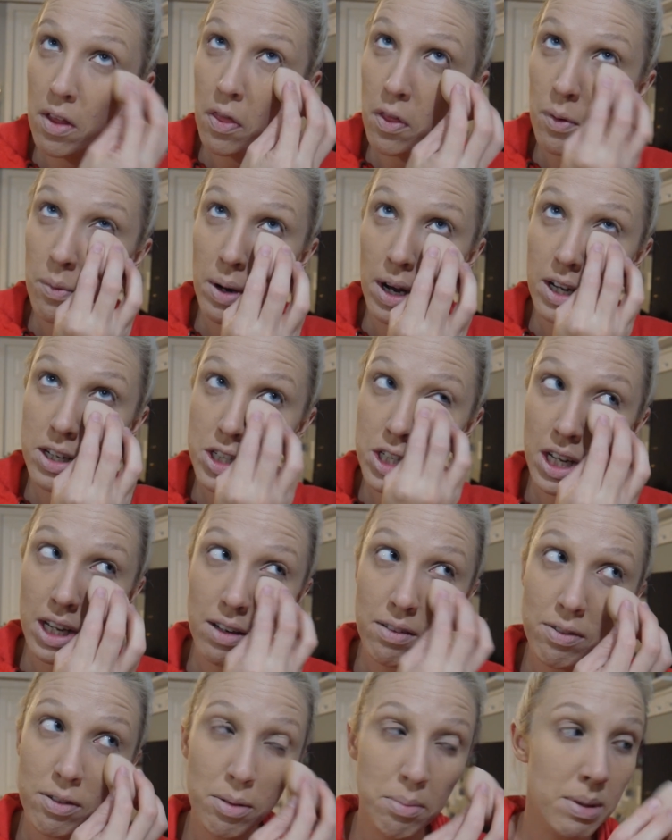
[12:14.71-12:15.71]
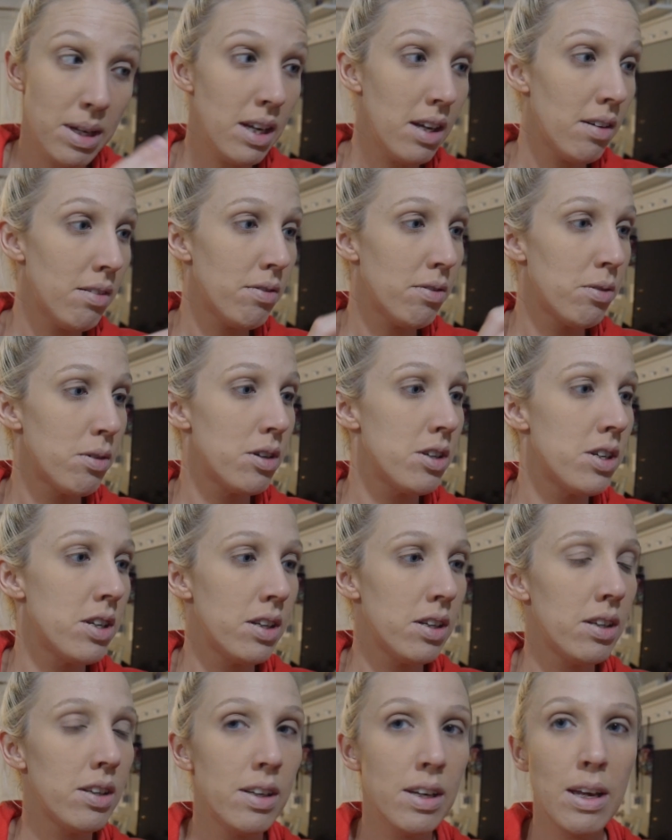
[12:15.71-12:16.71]
the right shade for me,
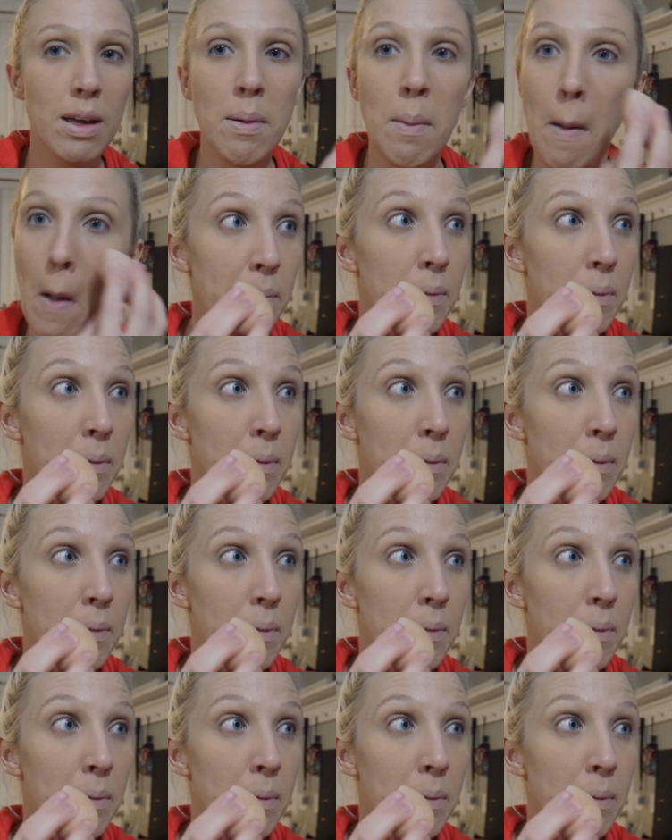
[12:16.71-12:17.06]
unfortunately.